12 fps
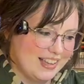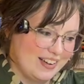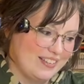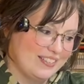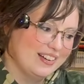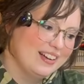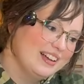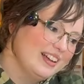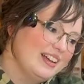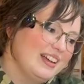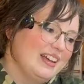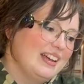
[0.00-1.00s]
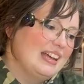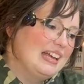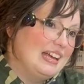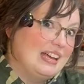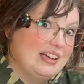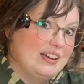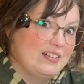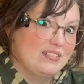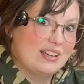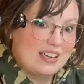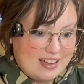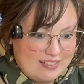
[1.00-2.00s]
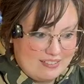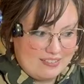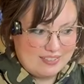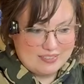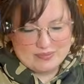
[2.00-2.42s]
So here we go.